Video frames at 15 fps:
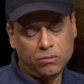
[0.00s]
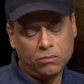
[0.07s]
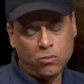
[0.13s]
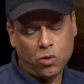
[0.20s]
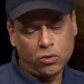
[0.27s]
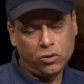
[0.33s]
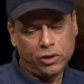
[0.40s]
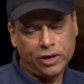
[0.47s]

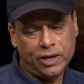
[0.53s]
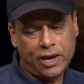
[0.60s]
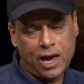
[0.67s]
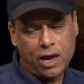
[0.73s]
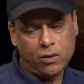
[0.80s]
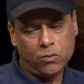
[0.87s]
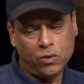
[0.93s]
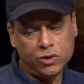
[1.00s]
more looking
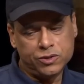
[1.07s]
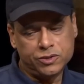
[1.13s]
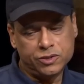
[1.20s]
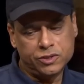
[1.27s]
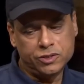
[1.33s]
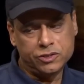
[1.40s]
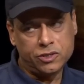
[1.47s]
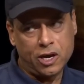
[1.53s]
at was
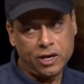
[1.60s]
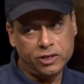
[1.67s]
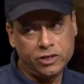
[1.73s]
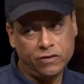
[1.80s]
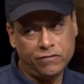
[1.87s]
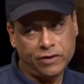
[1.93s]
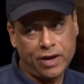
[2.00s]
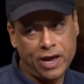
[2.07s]
the
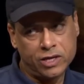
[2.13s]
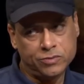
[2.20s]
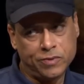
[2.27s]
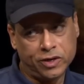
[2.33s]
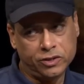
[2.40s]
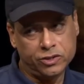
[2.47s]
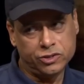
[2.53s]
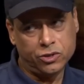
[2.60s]
scientific
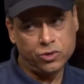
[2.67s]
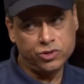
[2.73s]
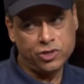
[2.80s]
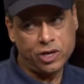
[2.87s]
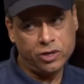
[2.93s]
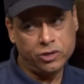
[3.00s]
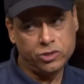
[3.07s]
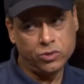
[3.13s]
aspect
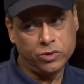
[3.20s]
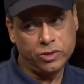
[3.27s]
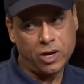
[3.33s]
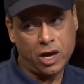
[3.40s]
associated to it,